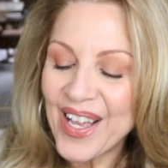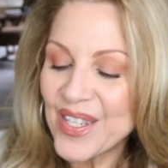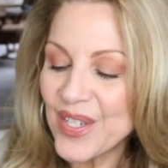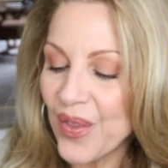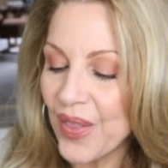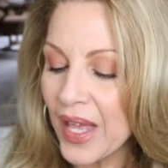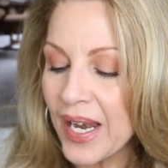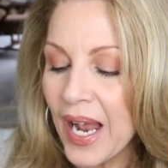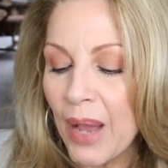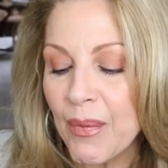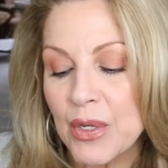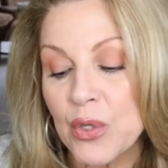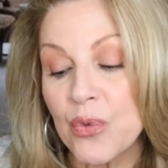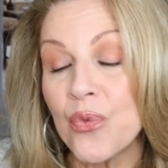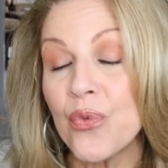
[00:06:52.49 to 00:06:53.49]
So then I
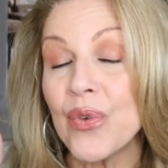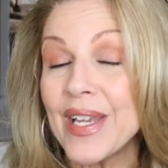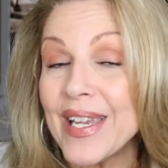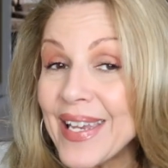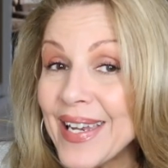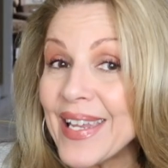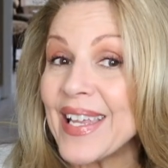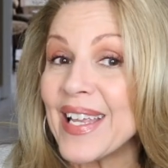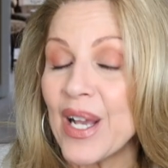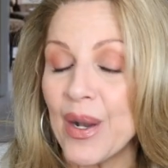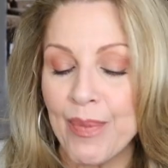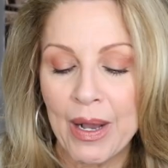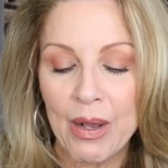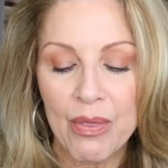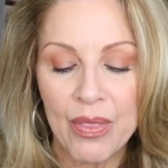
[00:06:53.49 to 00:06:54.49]
was reading
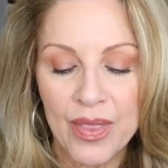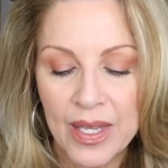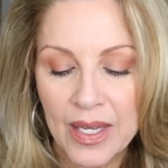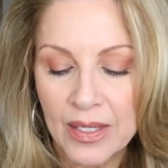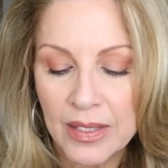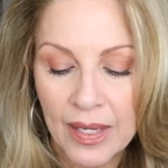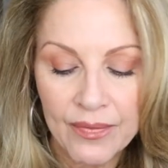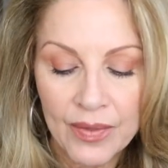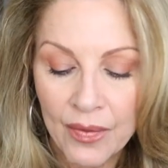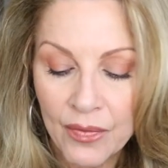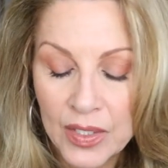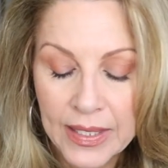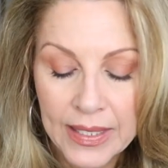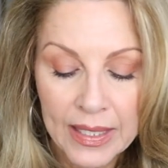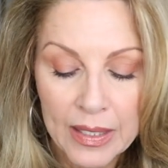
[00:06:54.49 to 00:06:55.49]
about this. I've
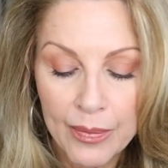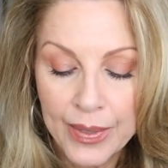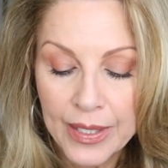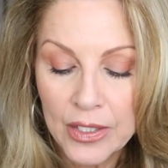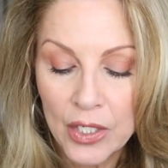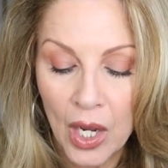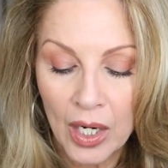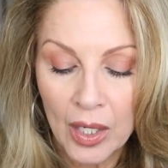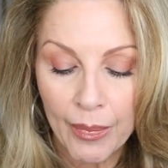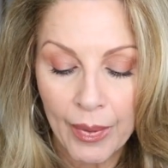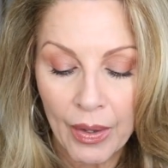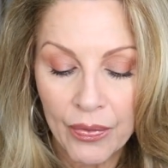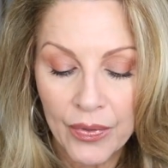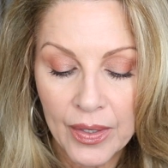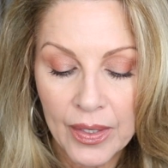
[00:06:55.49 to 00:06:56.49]
never seen anybody talk
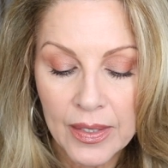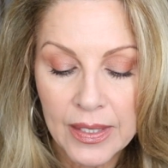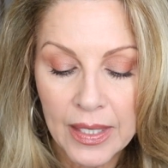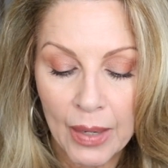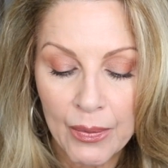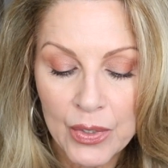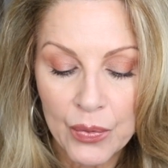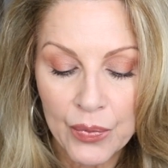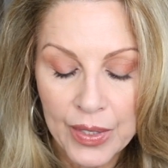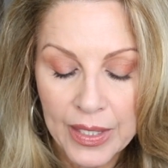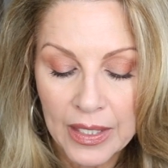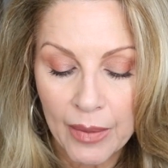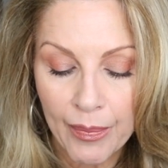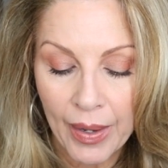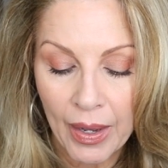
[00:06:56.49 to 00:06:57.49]
about this. And I was
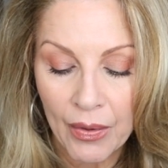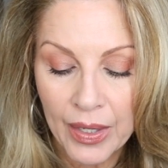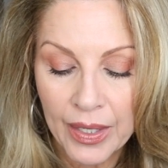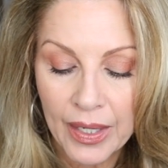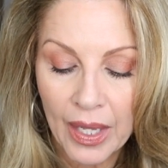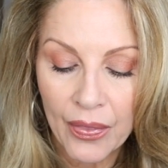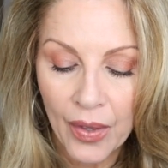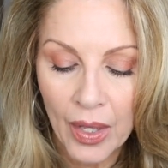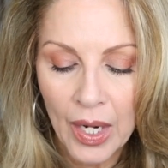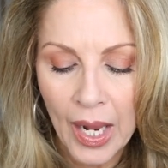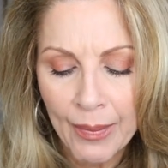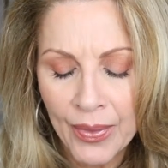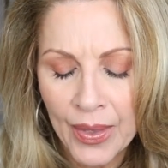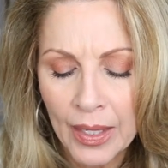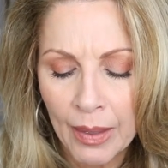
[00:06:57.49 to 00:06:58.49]
reading about it, and I thought,
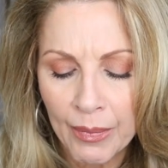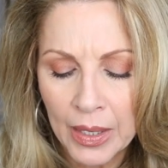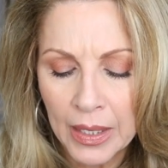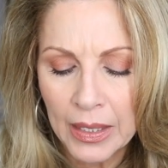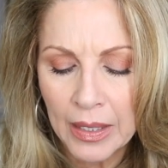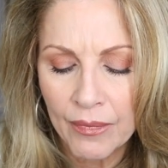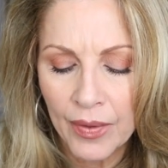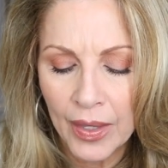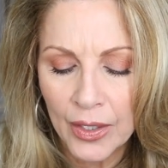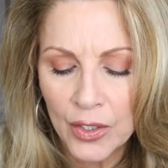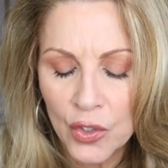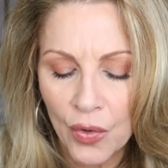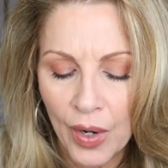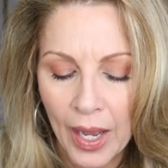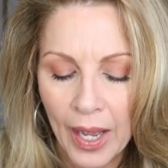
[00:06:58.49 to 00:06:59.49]
I think I'm going to give that a
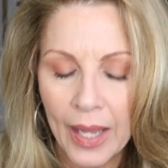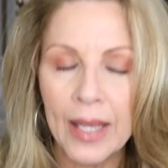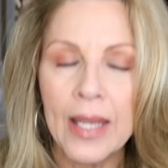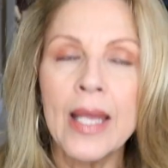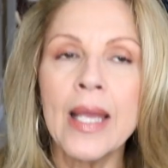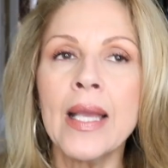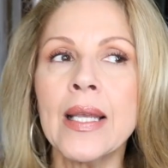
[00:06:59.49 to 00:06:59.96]
try.